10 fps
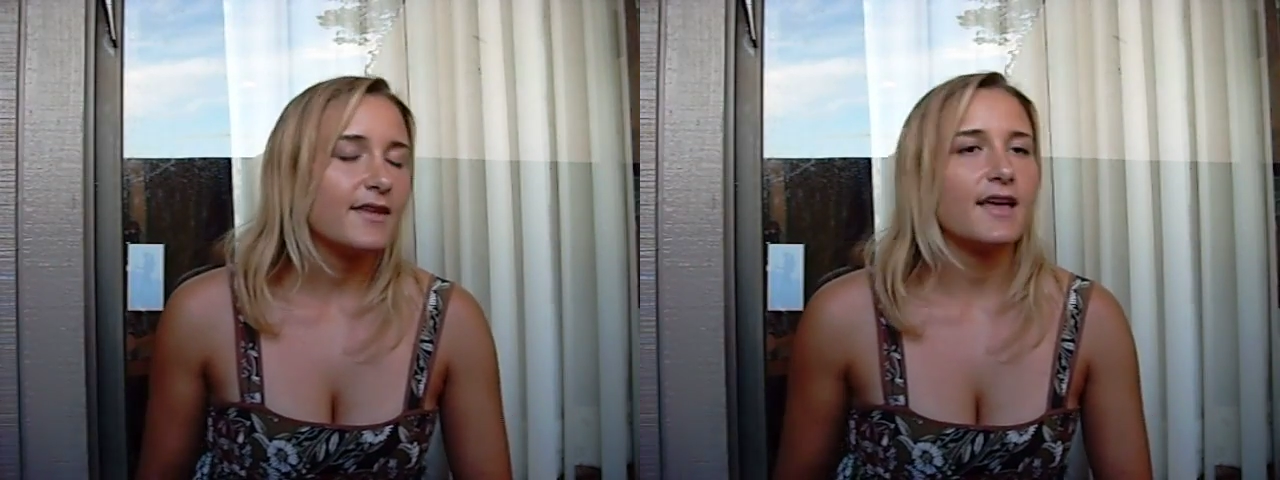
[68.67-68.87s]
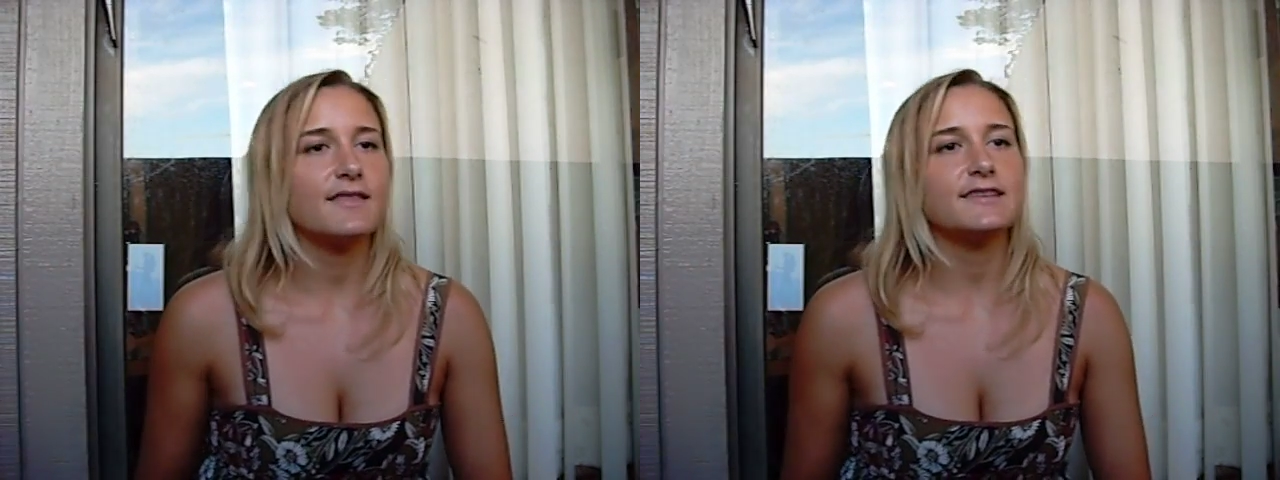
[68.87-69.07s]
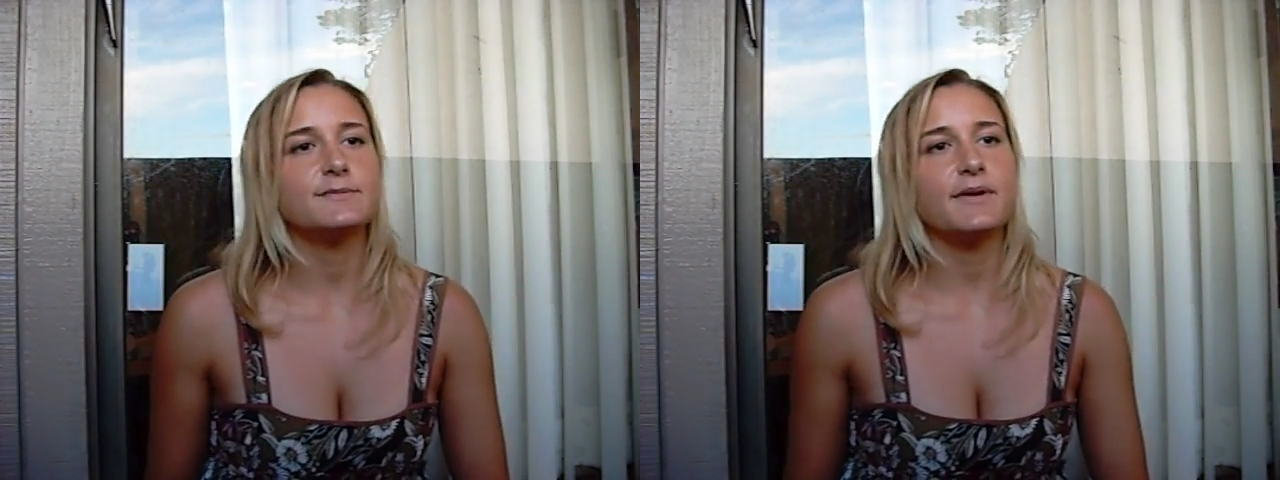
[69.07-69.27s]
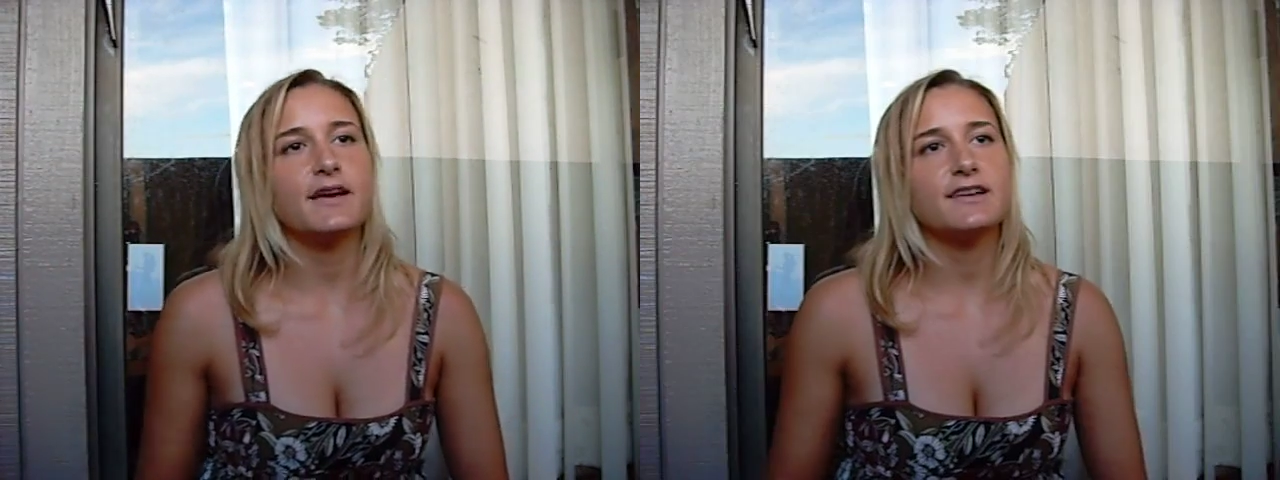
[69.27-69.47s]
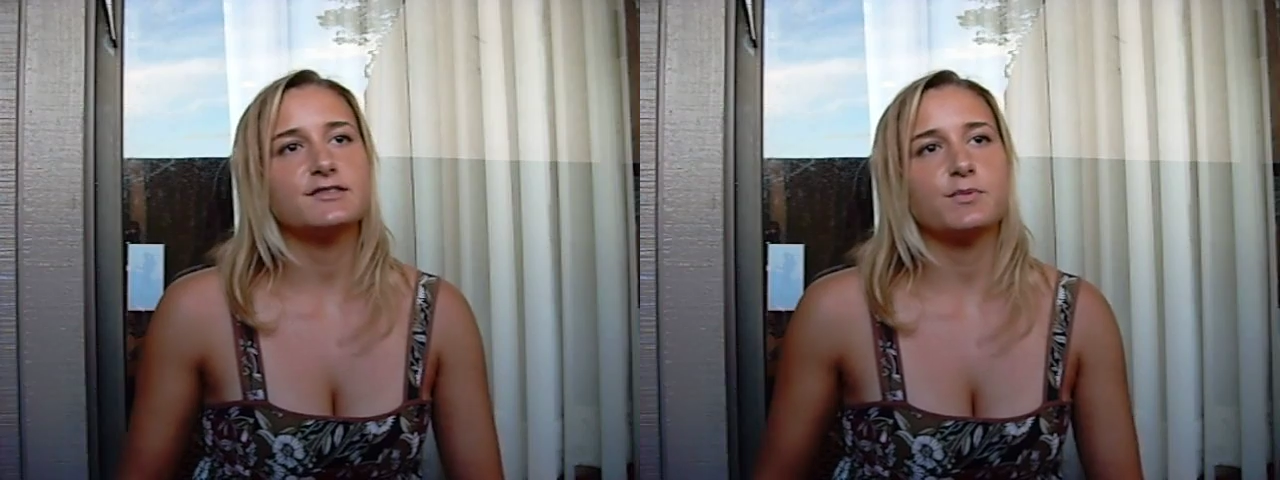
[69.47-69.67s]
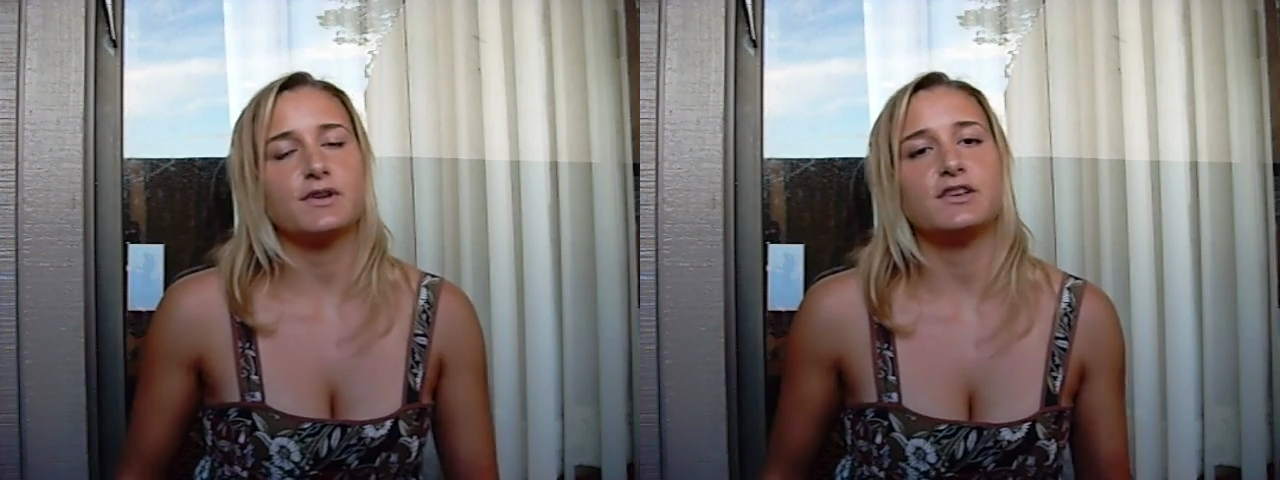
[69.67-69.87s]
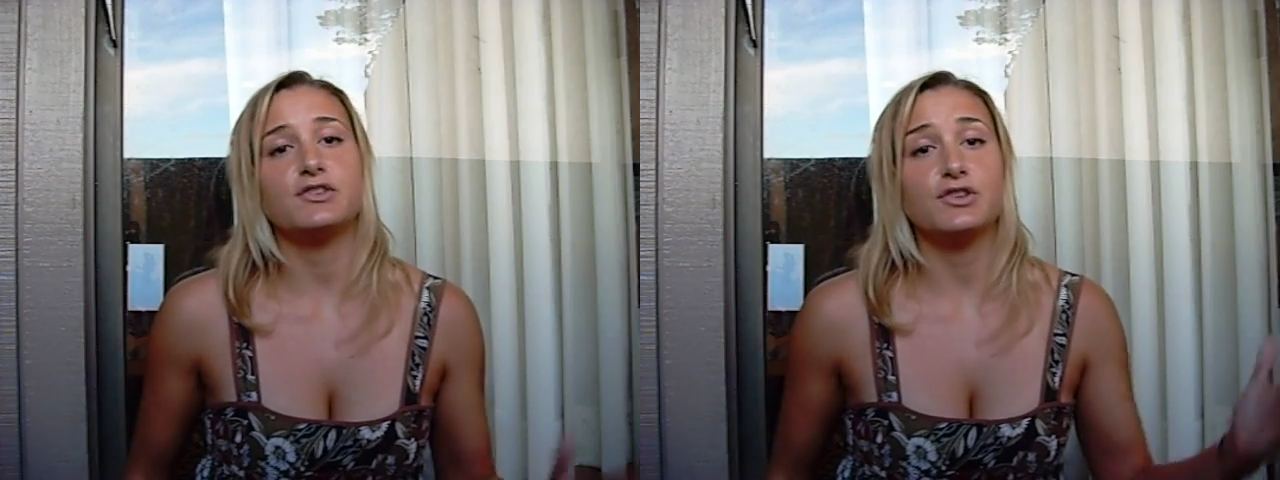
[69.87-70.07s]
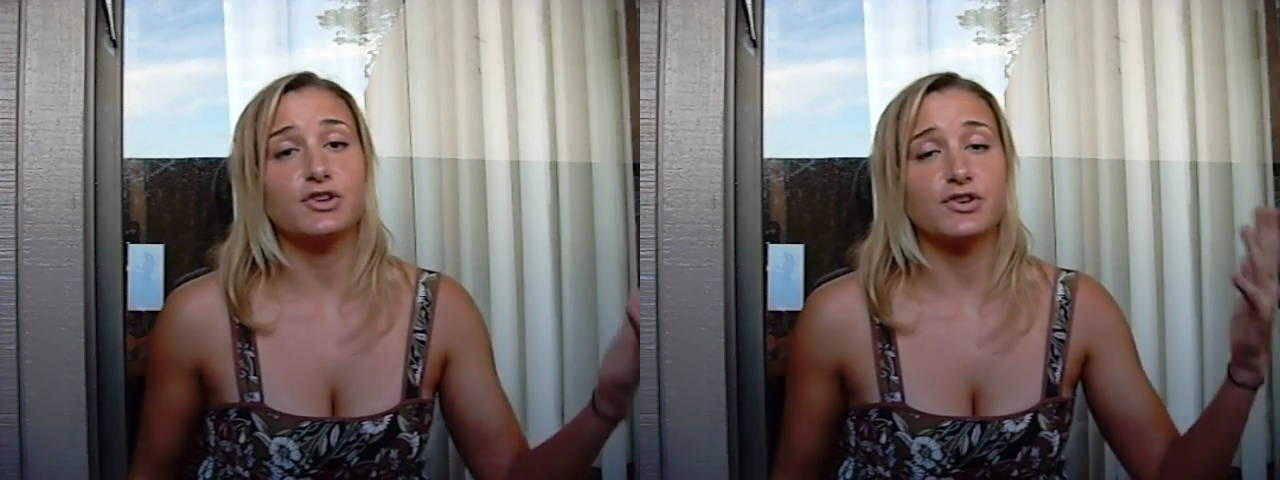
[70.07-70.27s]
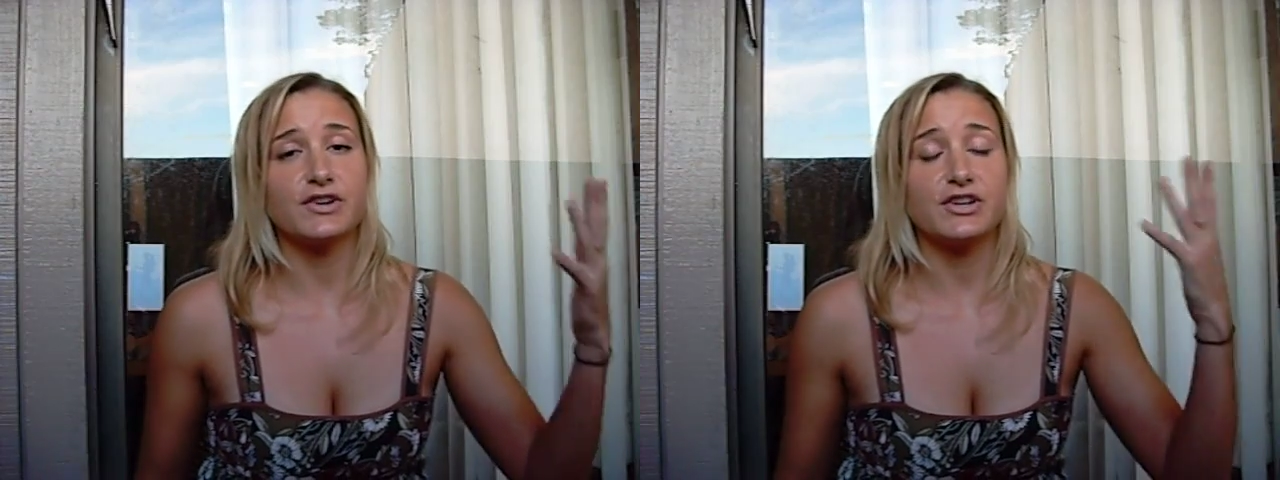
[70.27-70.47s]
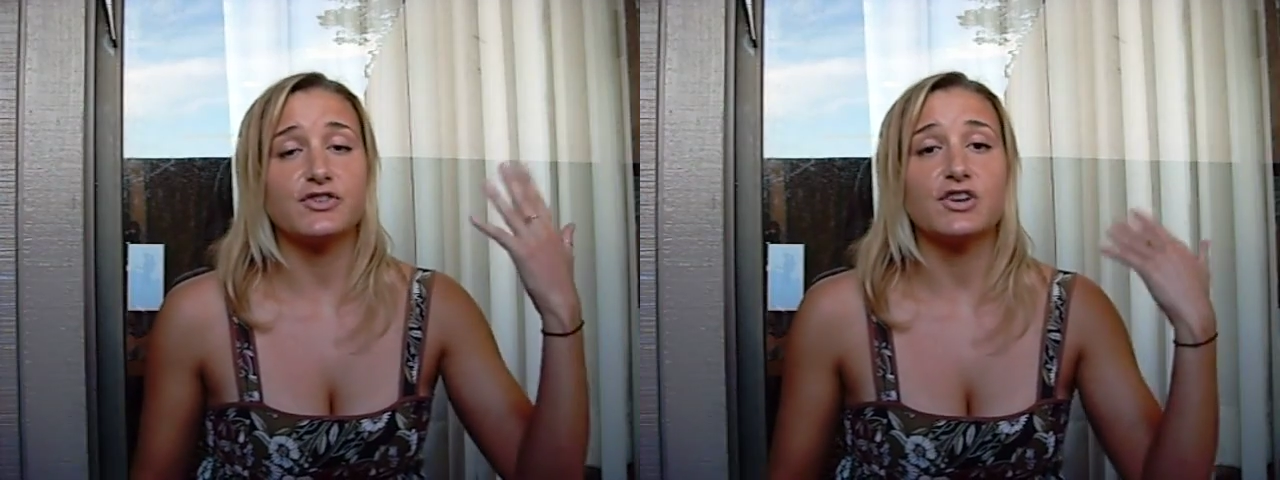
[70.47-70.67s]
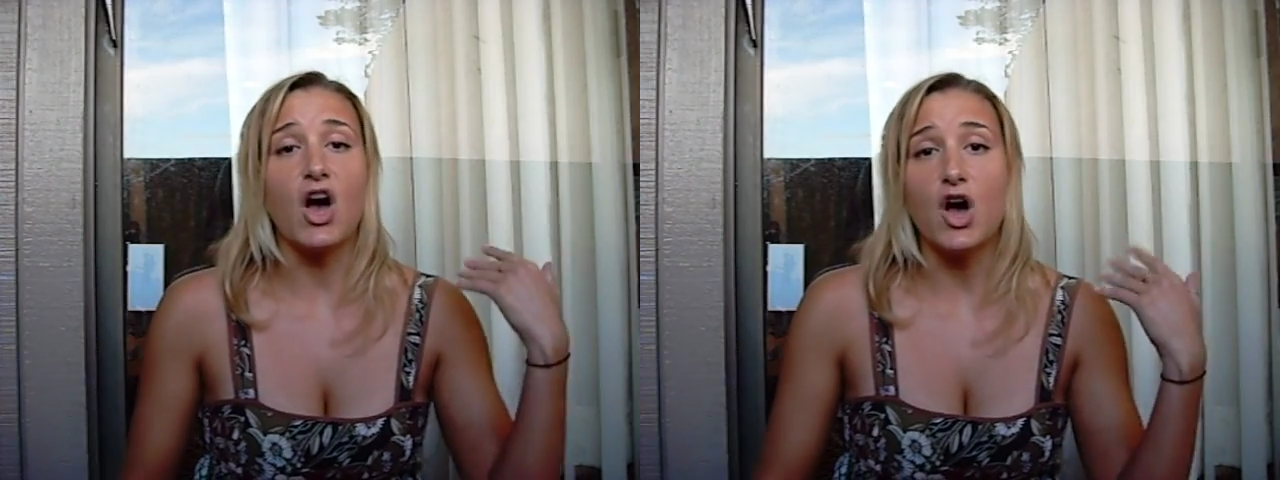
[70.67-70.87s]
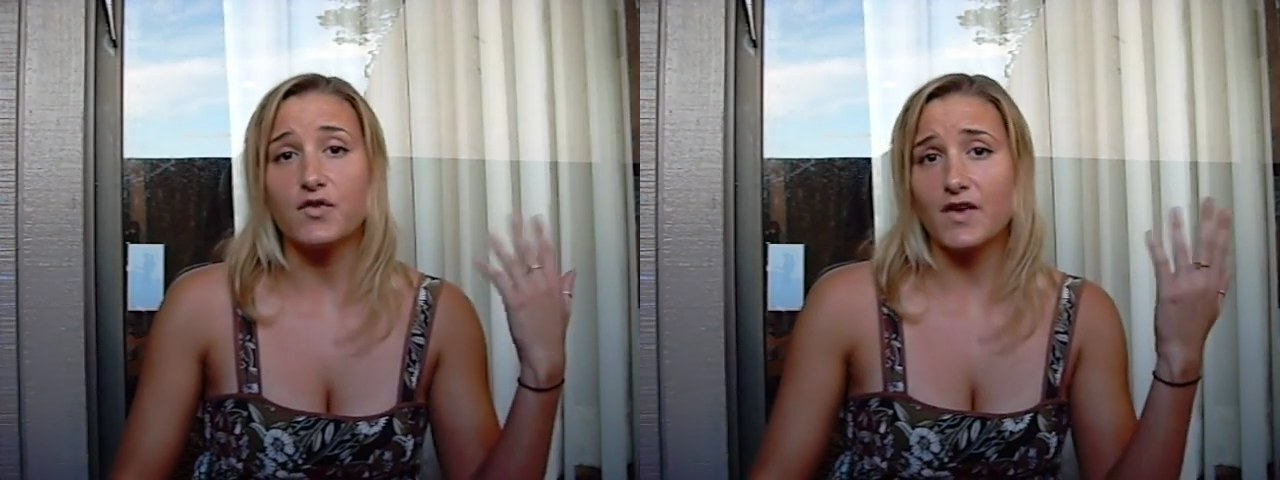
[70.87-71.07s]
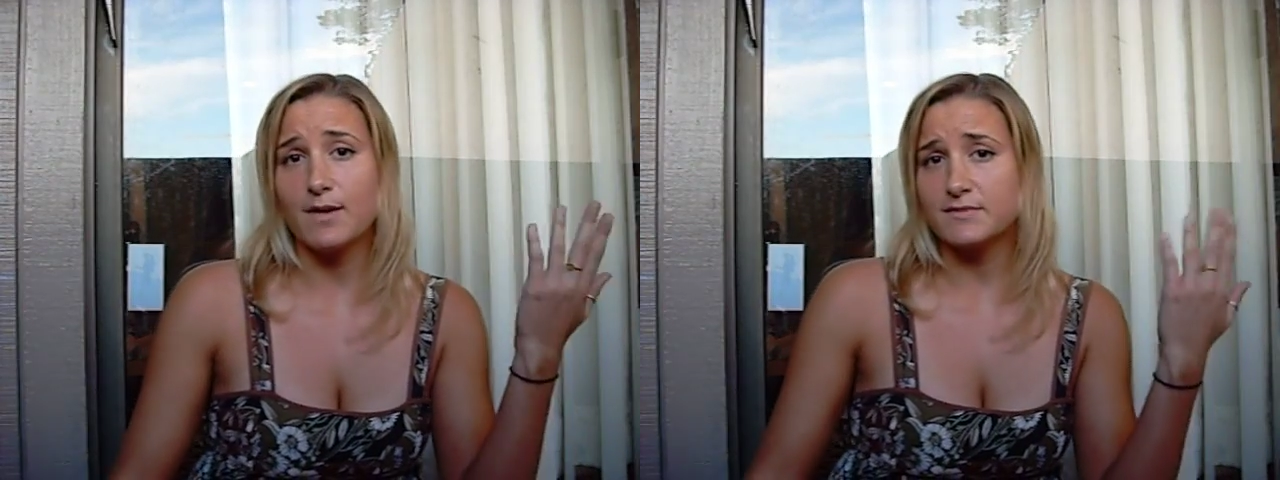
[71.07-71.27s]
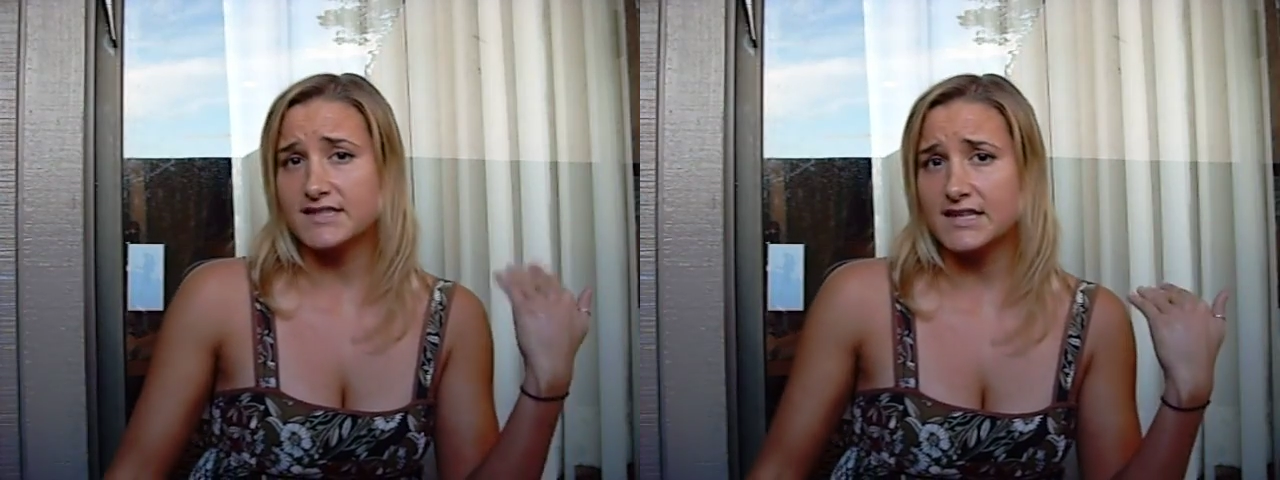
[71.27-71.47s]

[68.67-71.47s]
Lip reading: And that's because when you're in your non-REM